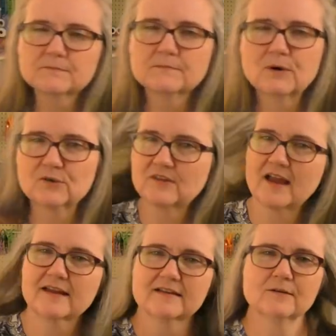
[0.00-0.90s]

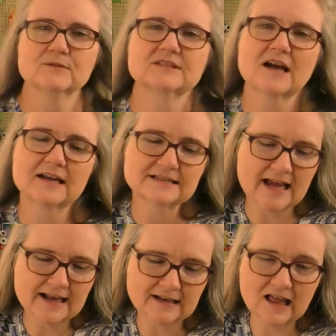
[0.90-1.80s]
birthday. It was nice. I
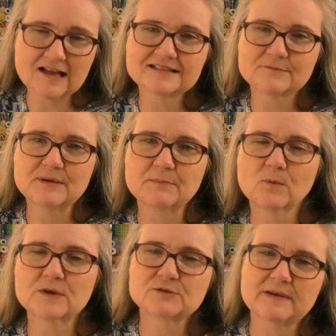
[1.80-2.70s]
had lots of people
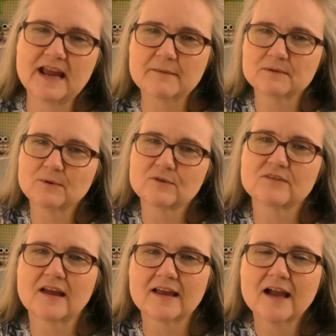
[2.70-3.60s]
wish me happy
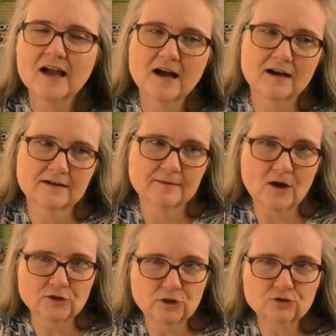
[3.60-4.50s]
birthday uh,
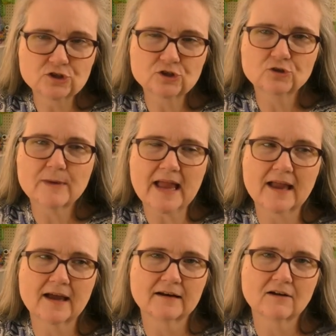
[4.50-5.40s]
on YouTube
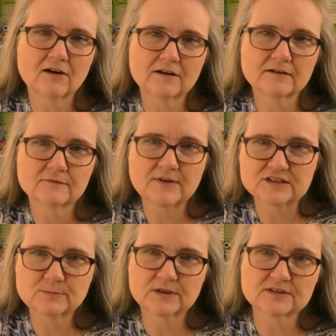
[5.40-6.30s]
and on
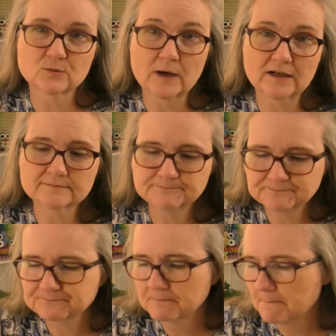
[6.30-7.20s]
Facebook as well.
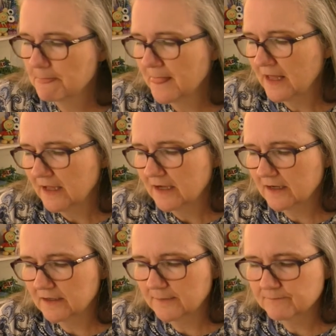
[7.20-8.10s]

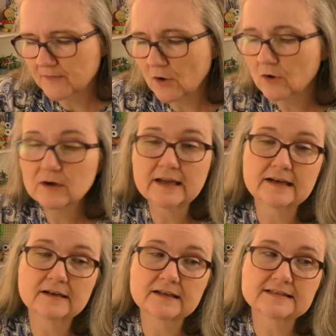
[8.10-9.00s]
Um, oh, and
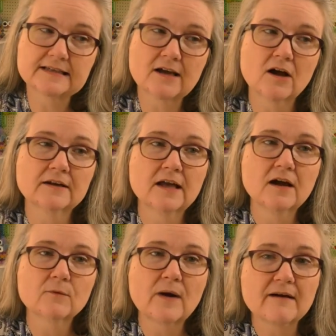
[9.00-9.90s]
let's see, on
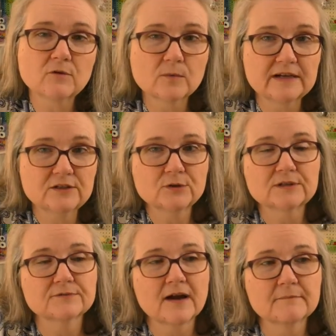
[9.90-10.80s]
Ravelry, you can
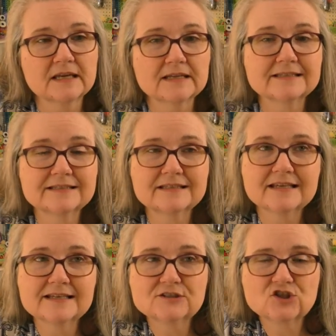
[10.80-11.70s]
find me at
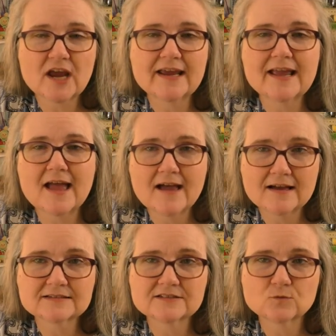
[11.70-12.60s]

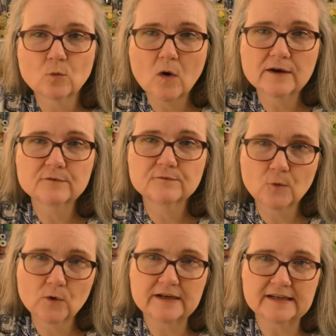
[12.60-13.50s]

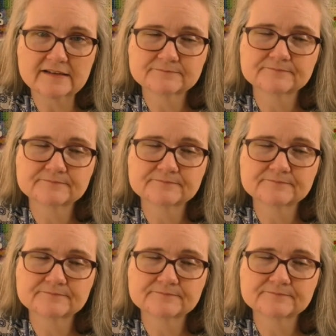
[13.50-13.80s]
TJS140.